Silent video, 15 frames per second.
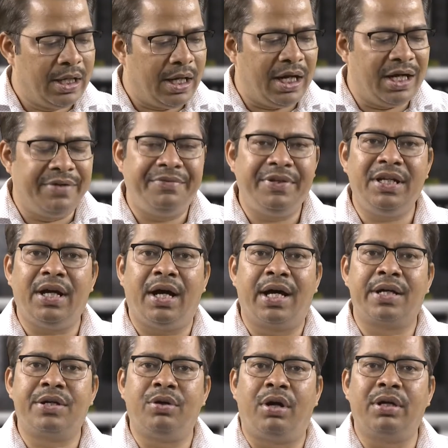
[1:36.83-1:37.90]
and we
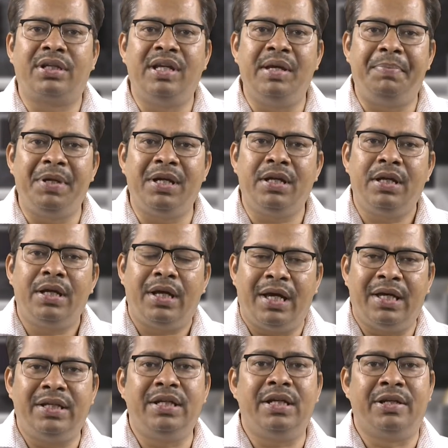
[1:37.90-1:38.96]
are not keeping
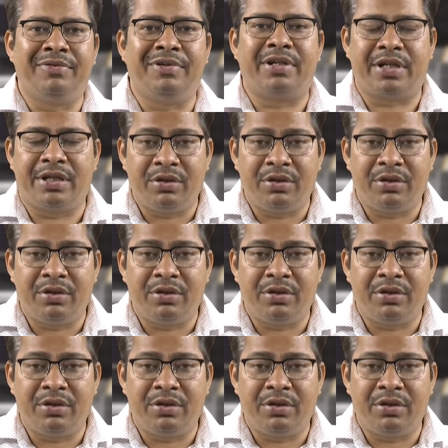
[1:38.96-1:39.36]
any inventory.